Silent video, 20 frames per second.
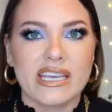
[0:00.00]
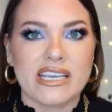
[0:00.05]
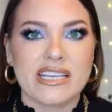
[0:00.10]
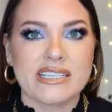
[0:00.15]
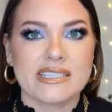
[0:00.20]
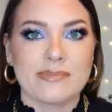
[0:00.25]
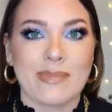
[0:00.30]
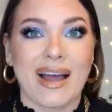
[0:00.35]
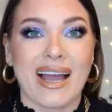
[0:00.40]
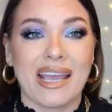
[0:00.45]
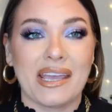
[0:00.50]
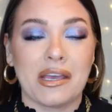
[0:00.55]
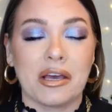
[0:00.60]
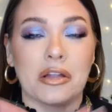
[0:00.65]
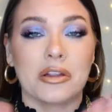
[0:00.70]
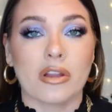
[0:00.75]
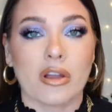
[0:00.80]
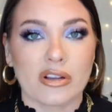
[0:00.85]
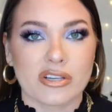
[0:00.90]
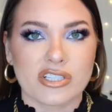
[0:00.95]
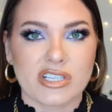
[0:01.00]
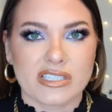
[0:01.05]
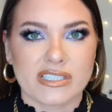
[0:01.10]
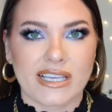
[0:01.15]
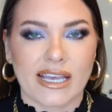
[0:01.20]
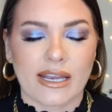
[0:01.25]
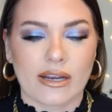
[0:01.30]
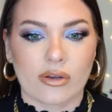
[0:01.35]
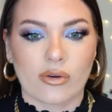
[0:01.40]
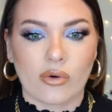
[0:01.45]
is my largest
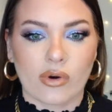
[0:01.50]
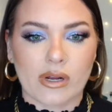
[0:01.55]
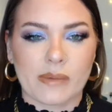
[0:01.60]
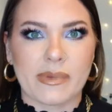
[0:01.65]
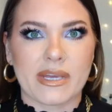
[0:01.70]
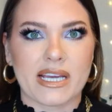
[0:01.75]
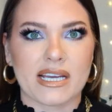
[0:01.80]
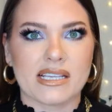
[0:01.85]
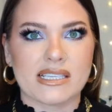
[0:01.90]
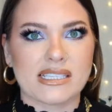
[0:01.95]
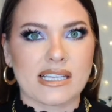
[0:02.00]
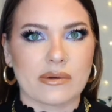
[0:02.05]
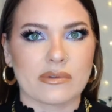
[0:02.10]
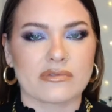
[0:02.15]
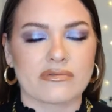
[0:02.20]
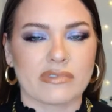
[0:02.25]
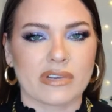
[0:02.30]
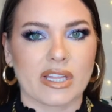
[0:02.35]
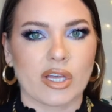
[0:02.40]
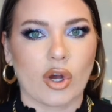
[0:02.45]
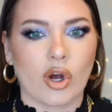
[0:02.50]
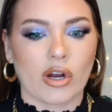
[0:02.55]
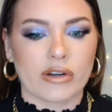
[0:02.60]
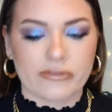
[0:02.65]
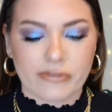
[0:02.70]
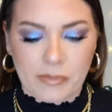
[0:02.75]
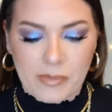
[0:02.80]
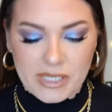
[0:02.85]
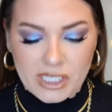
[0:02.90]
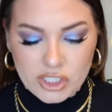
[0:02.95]
category because it was really hard
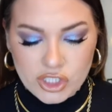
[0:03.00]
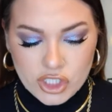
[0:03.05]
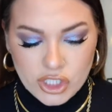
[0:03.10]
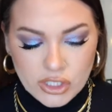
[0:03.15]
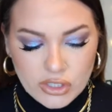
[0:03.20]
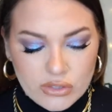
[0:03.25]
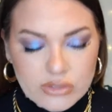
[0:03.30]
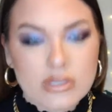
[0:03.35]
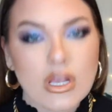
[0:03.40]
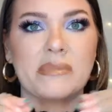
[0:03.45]
for me to choose.